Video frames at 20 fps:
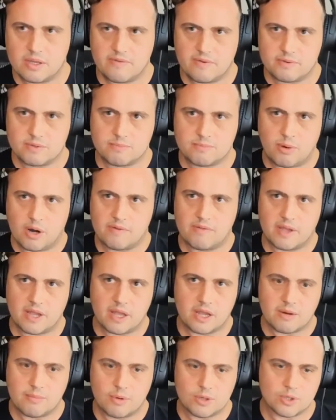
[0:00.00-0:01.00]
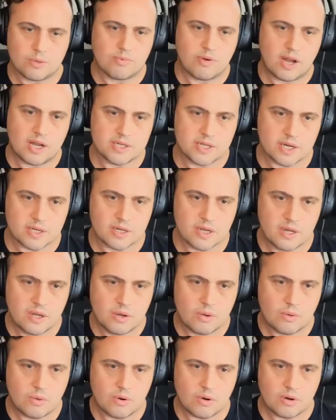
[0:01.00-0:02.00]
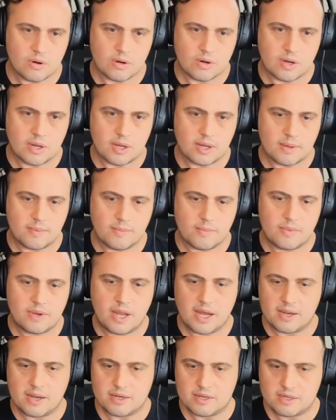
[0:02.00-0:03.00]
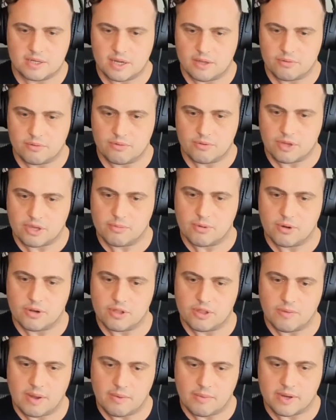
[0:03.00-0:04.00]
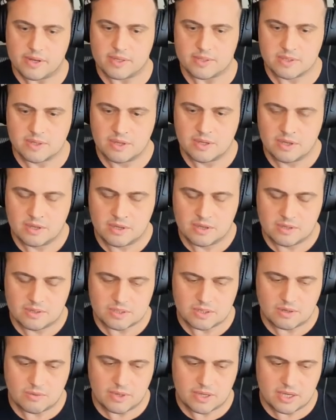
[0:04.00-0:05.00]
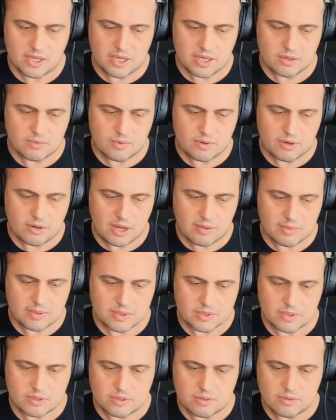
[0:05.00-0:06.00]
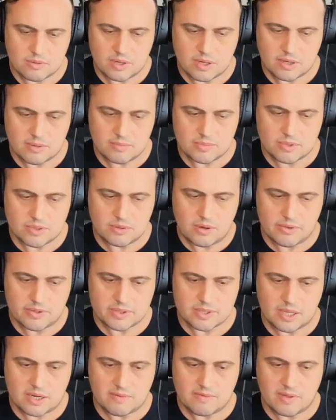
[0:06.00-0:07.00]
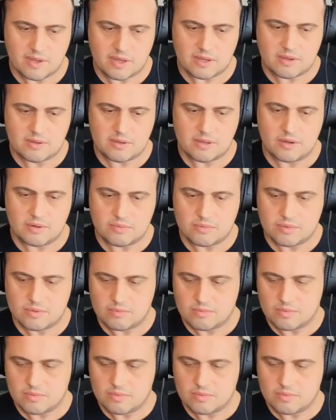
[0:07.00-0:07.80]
if it was part of like a commercial project or um, not done through the community the way it was. So on one hand, we were able to um, do all this kind of like, you know,